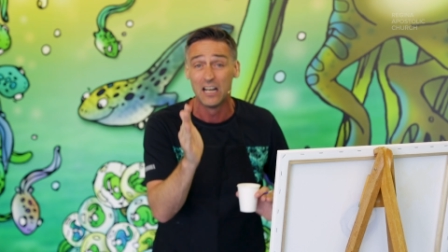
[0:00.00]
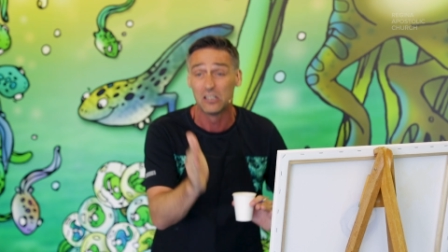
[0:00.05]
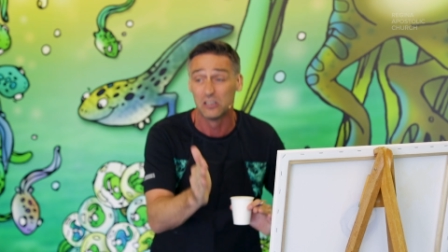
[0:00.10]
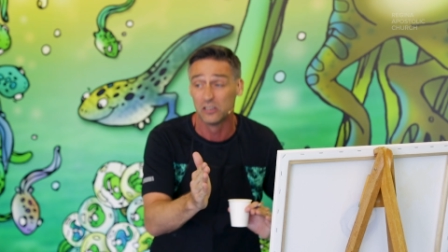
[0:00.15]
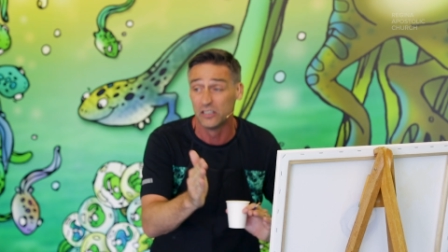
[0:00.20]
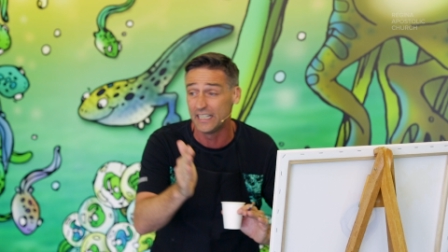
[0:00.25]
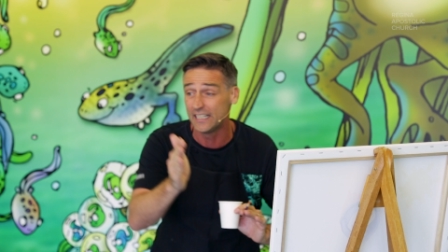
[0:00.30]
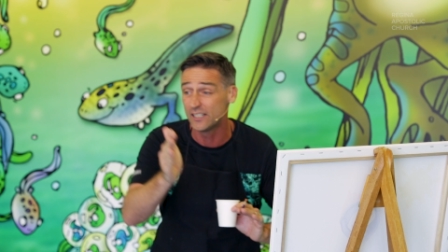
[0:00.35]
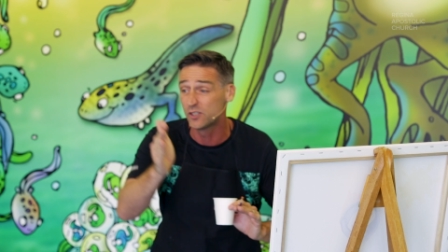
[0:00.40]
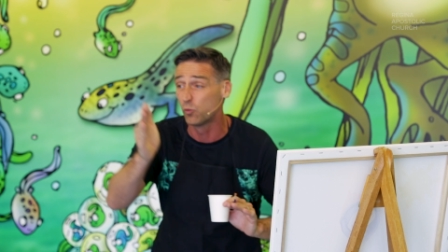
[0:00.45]

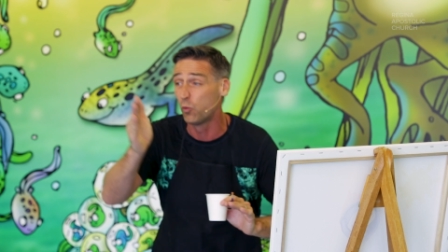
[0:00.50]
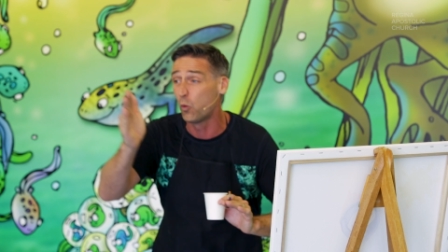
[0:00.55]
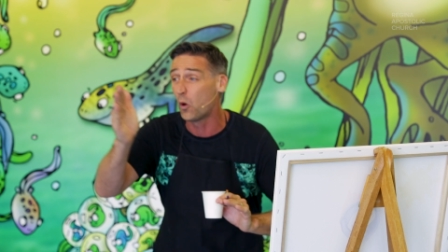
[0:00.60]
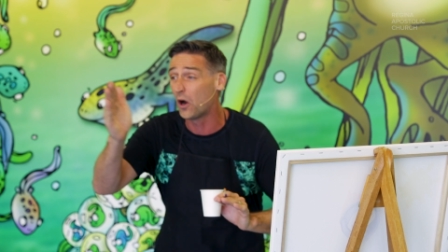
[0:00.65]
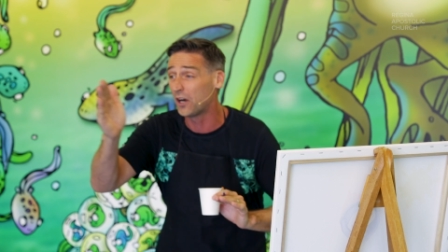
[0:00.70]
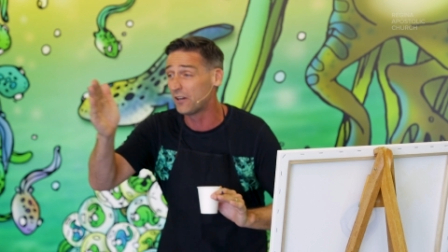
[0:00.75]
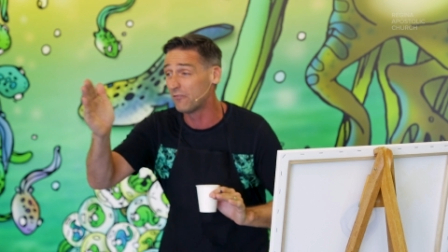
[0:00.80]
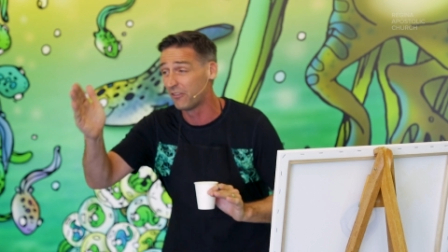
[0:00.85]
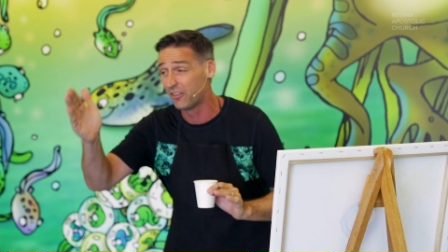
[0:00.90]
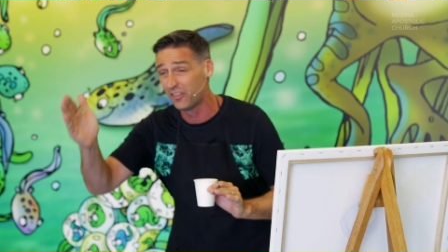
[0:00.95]
leads
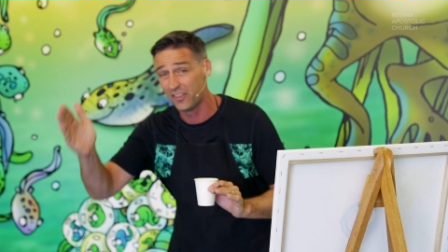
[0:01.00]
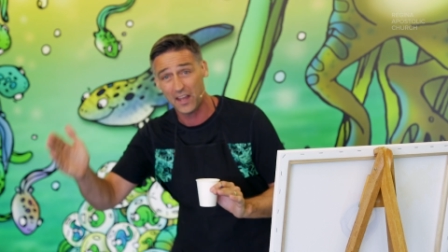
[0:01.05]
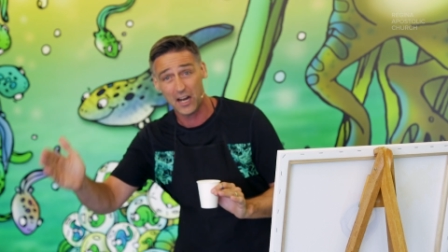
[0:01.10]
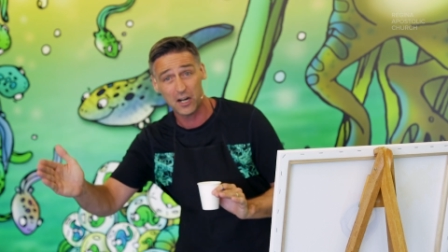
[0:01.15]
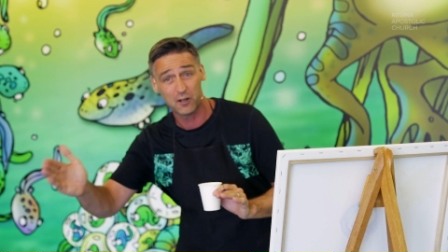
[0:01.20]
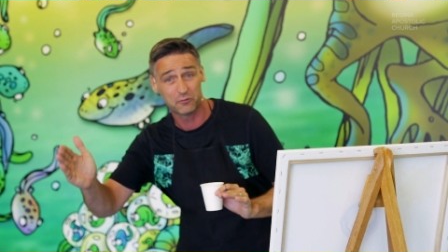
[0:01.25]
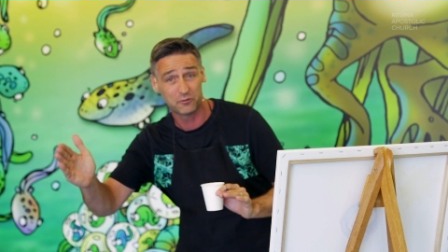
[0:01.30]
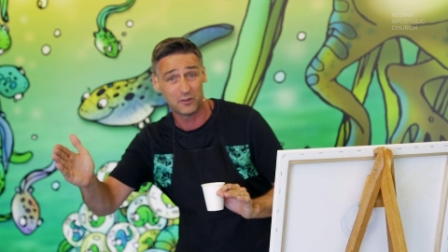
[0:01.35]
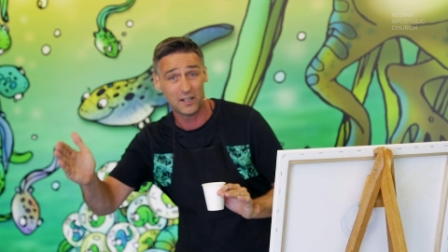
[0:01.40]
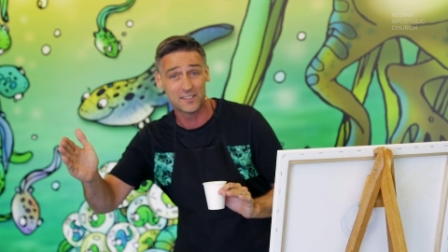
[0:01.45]
one of
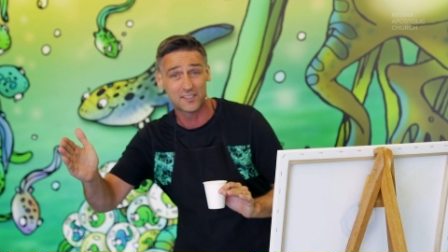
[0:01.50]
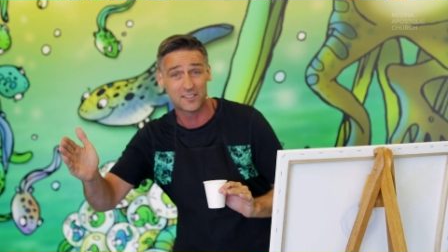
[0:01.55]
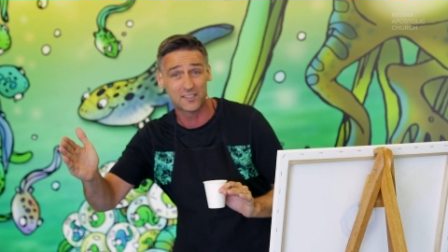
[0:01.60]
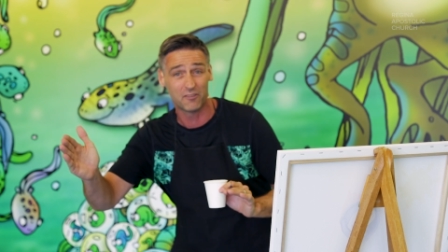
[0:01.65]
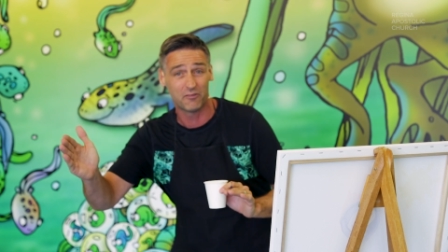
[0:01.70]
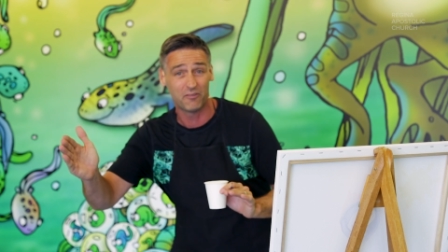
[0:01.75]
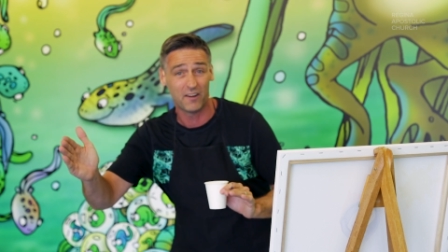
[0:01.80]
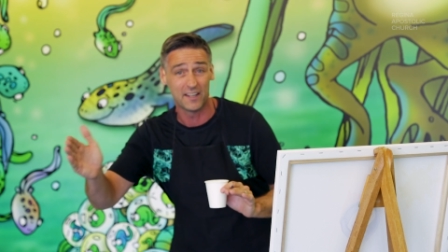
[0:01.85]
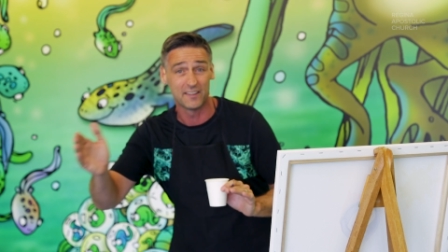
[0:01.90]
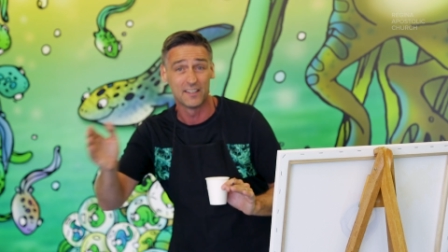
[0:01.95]
their friends
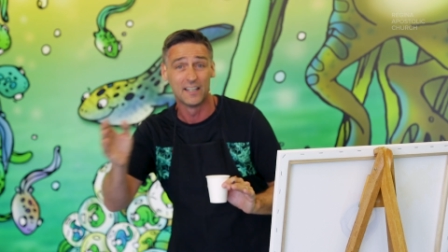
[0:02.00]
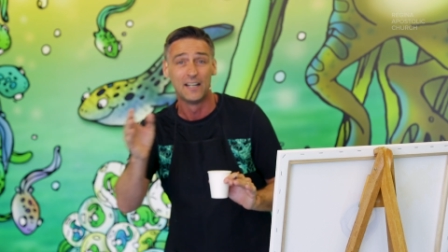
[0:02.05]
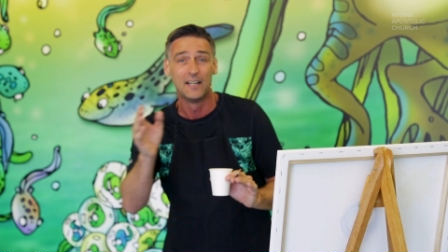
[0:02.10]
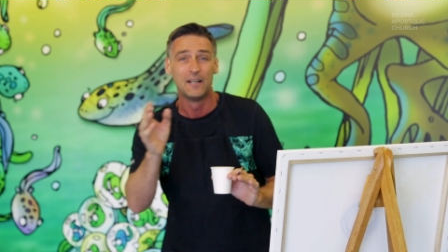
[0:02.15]
to faith.